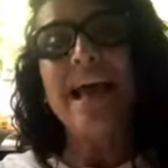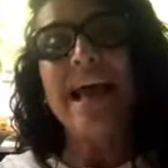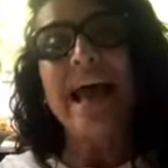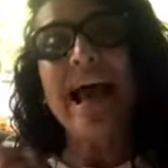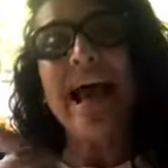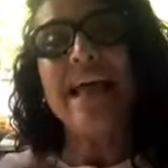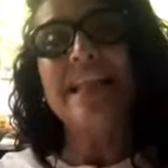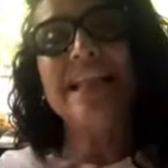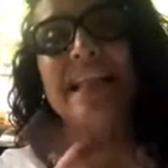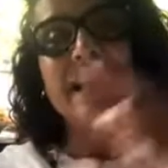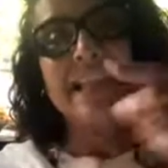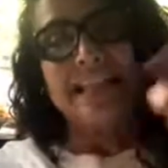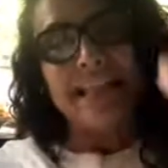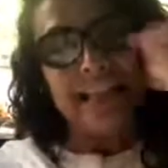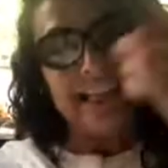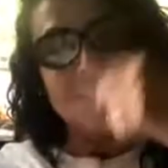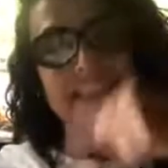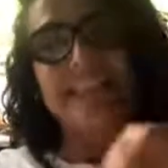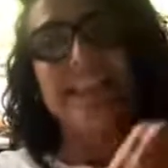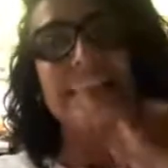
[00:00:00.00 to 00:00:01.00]
and then
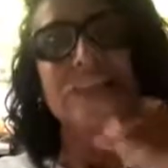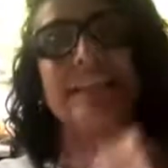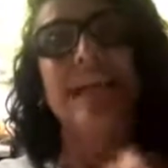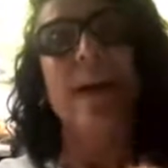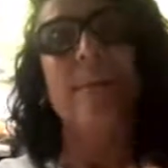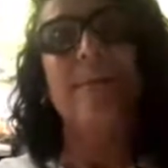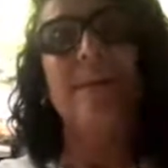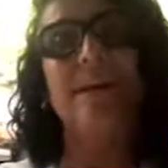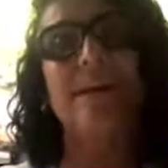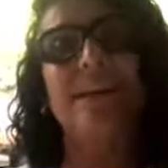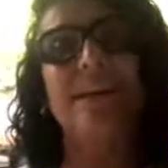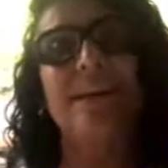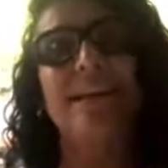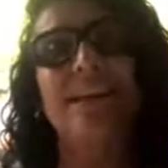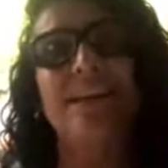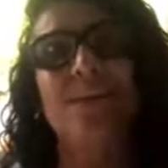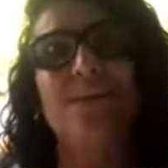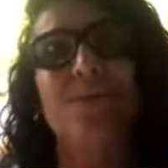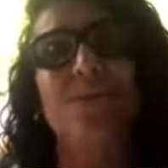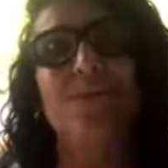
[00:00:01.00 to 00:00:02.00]
things just happen,
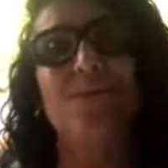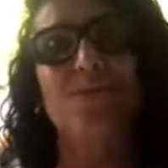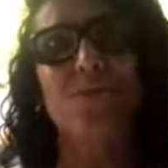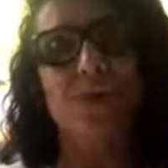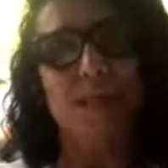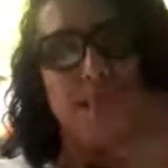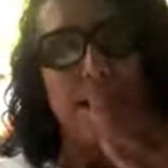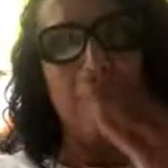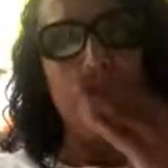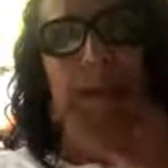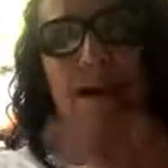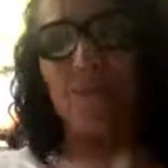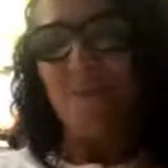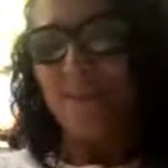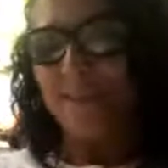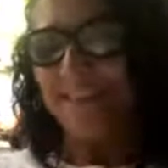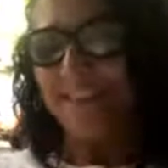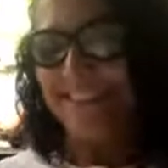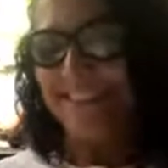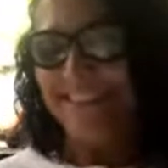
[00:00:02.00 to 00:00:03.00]
working
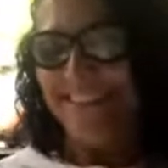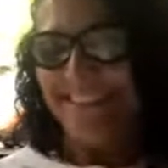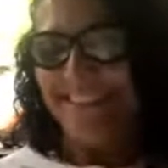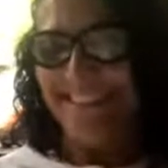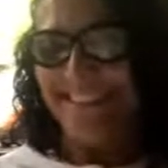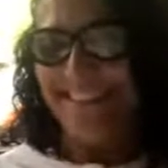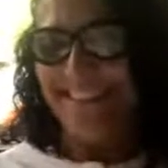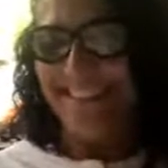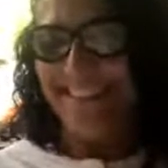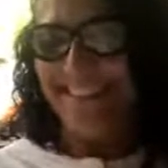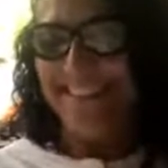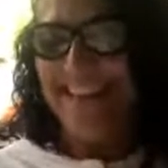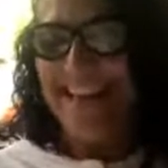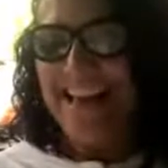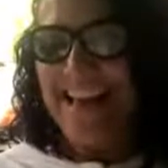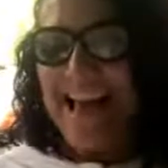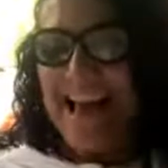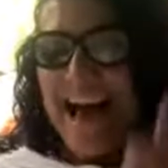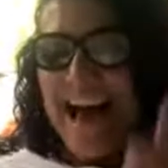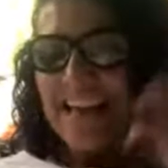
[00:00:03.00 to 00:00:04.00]
backwards.
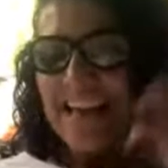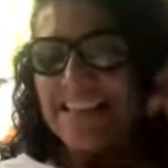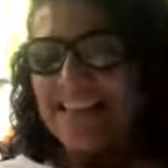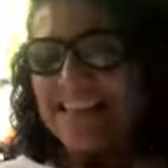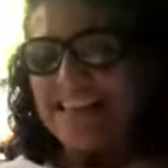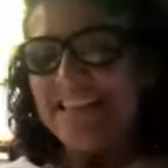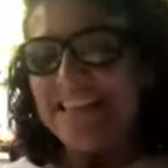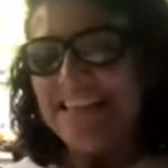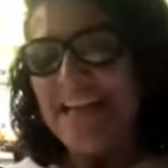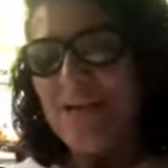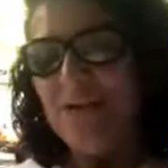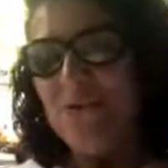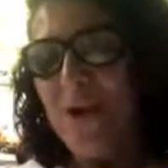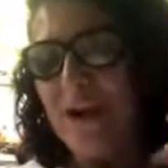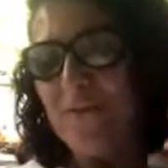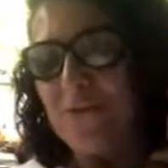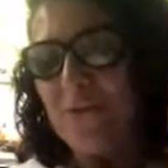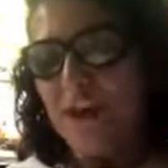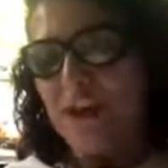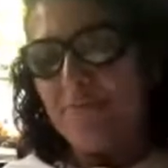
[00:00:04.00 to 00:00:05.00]
Acha ji, then you
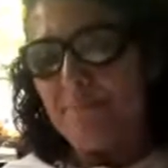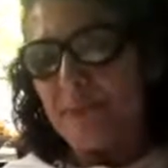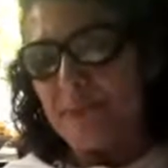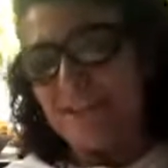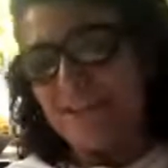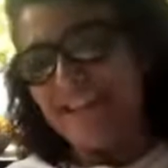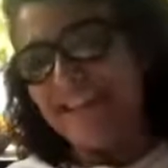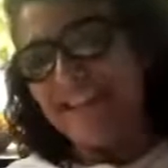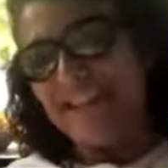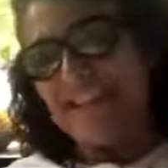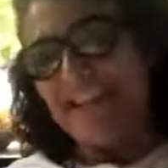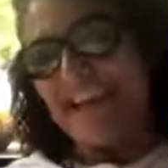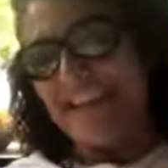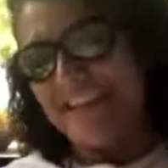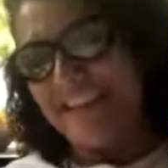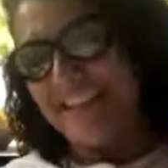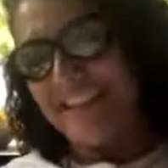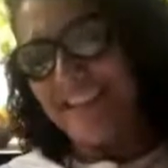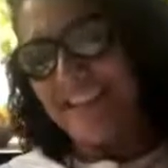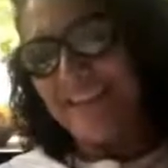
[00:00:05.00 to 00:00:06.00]
have to have patience and
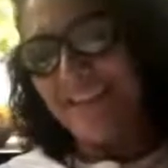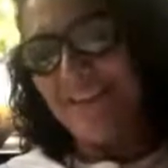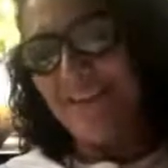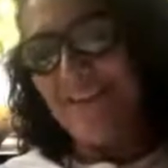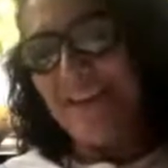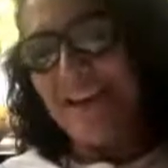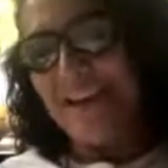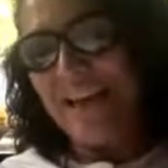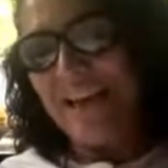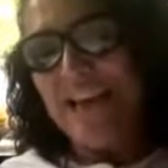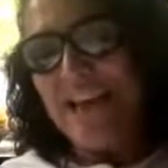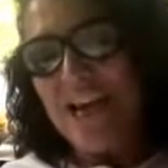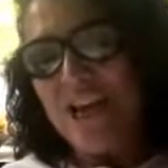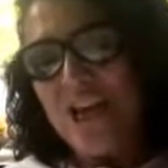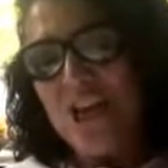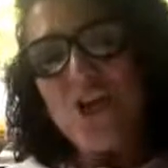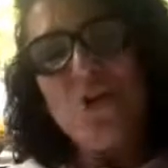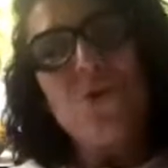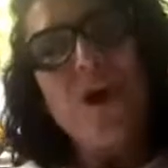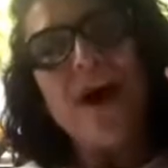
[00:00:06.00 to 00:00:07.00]
courage. Okay,
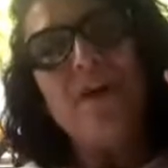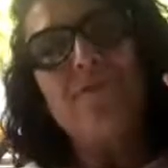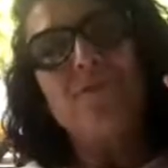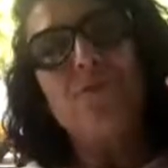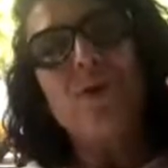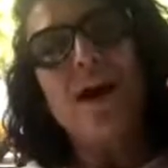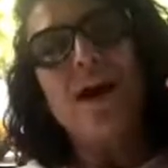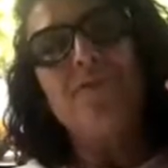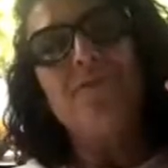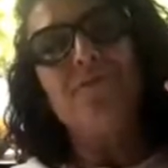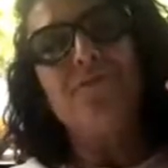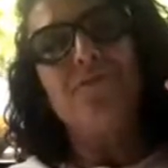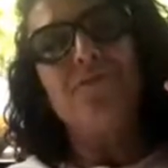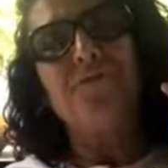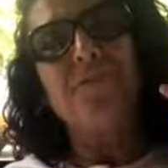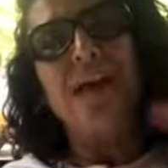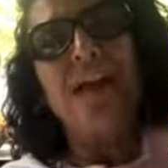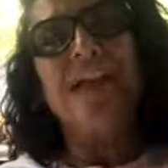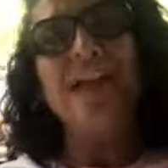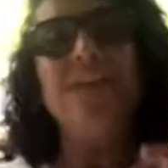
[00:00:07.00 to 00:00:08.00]
you have to have
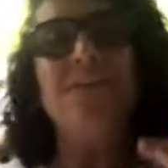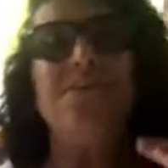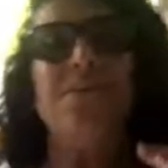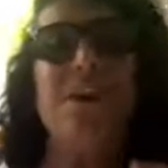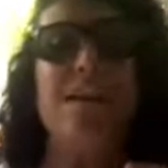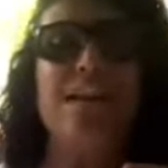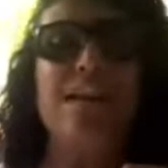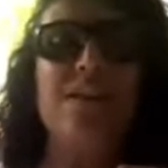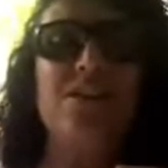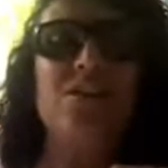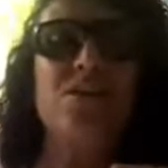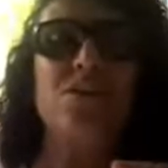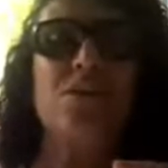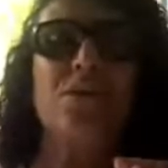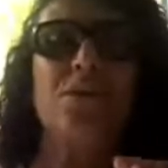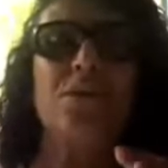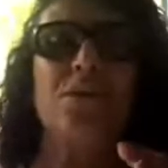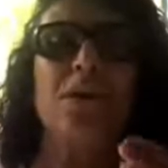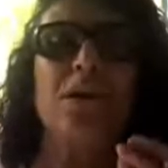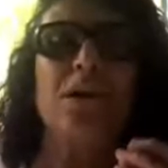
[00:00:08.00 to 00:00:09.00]
very, very
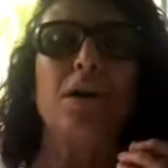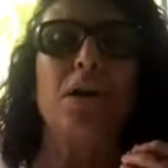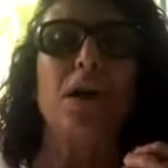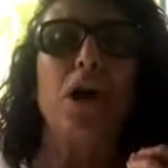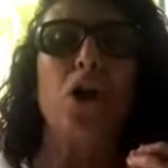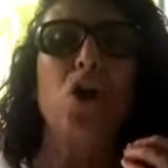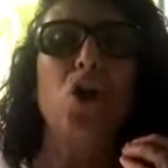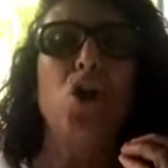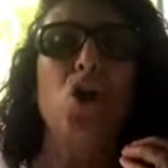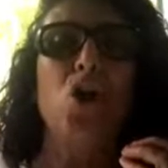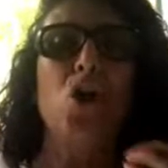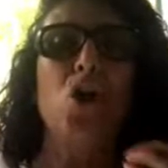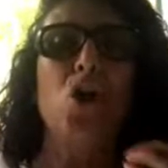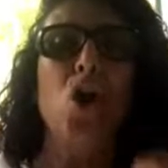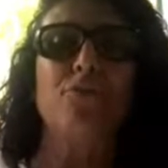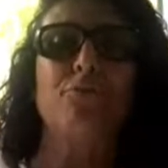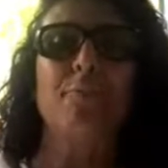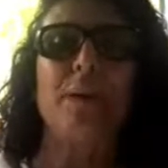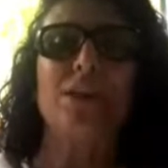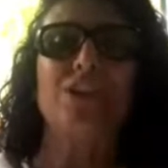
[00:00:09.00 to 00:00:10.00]
a lot
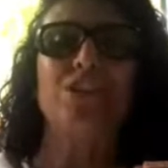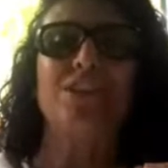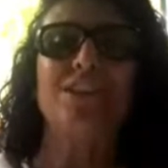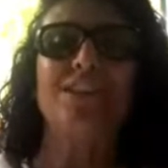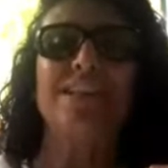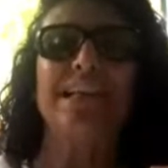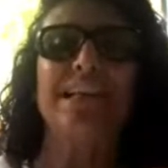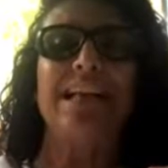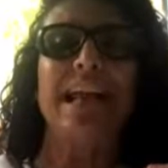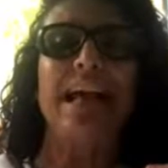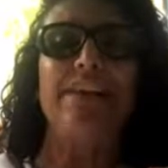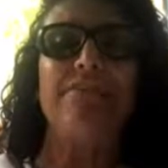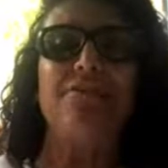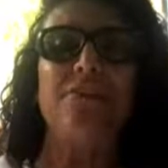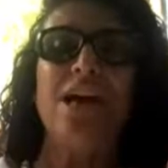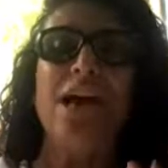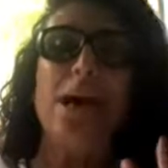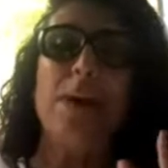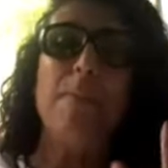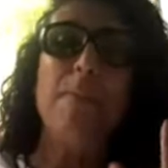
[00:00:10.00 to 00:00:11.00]
of patience in life,
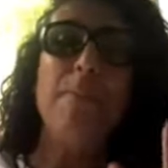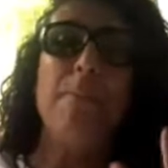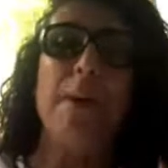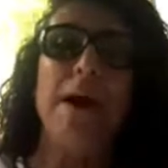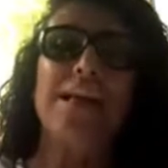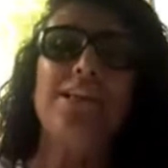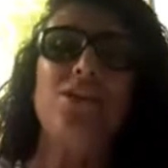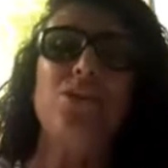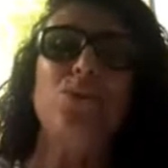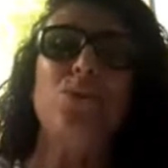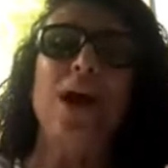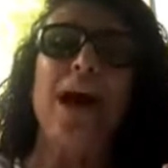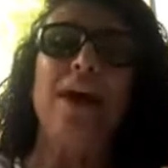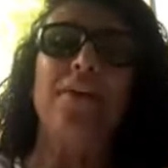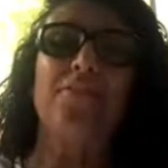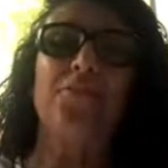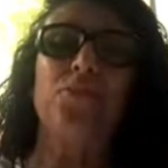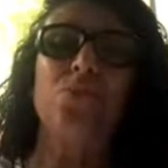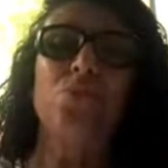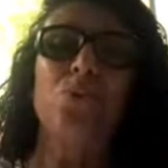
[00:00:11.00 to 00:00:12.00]
but you have
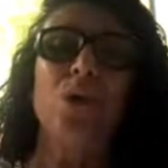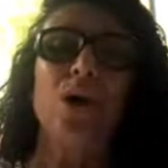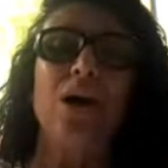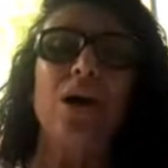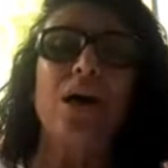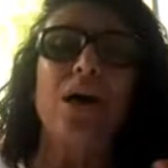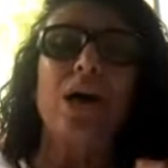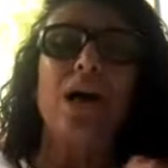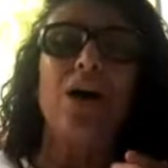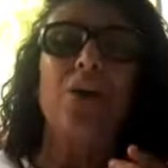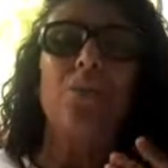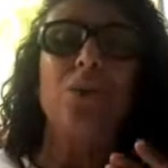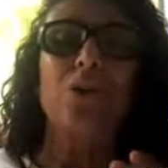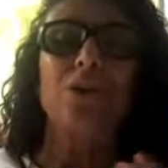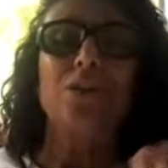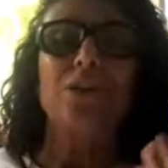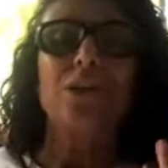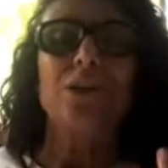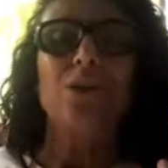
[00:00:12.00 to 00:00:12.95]
to what's it